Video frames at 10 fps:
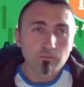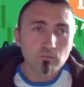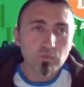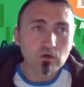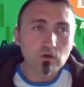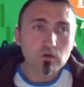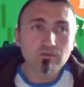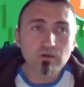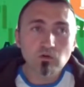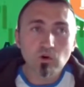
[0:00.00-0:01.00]
because
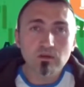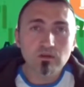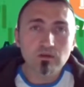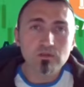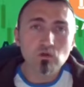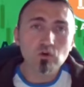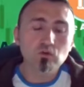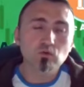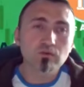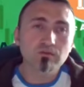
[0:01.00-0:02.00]
everyone is
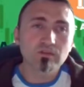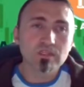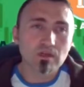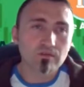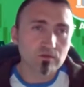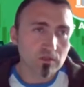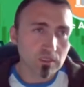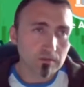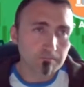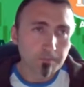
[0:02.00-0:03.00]
going to invest after
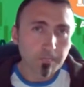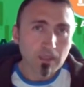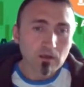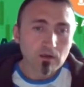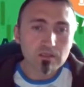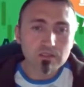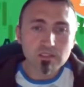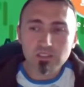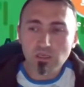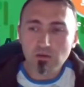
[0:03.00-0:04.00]
that. It's
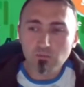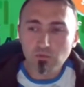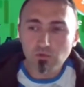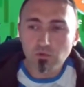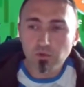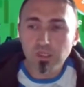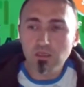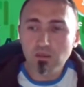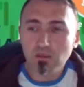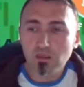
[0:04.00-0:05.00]
the same
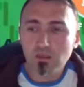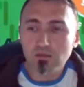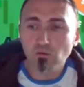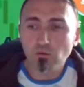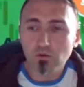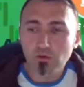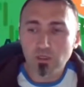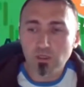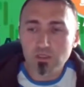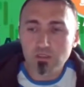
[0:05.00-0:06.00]
thing
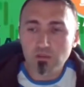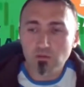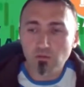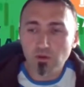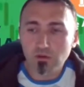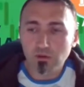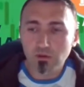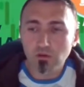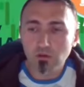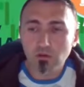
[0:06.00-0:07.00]
as with
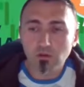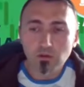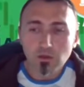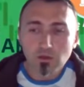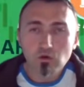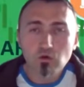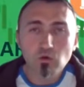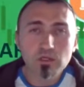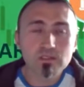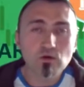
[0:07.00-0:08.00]

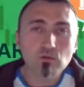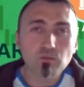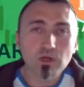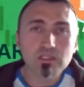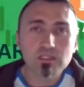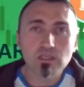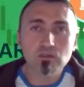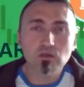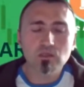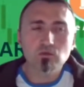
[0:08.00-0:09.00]
US companies,
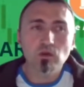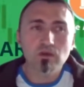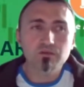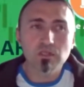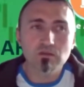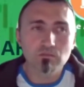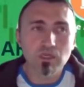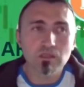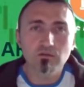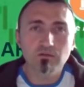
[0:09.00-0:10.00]
as we have seen.
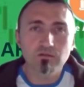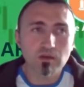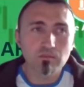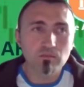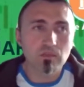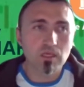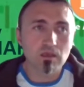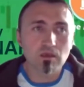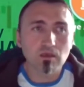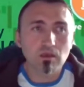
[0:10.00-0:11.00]
Many of them,
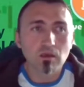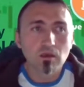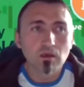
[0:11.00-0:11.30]
they